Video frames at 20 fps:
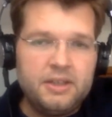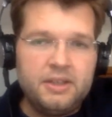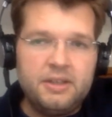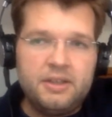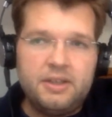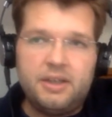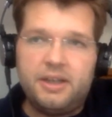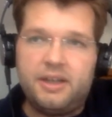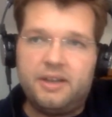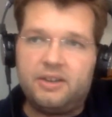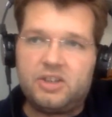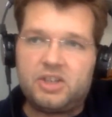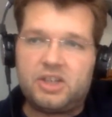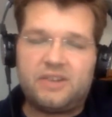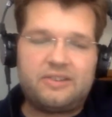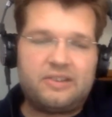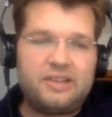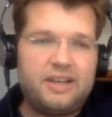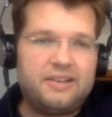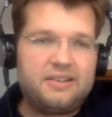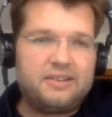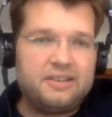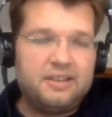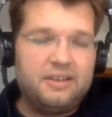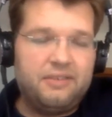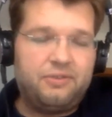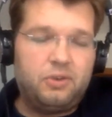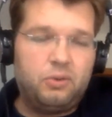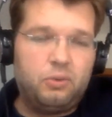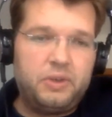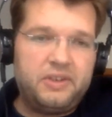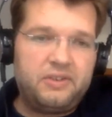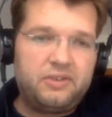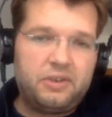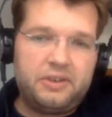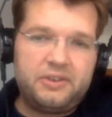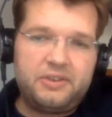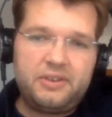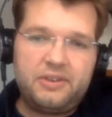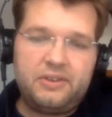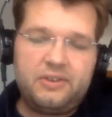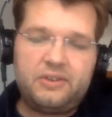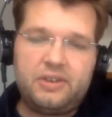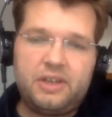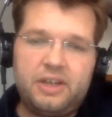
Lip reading: And just lastly, a few resources.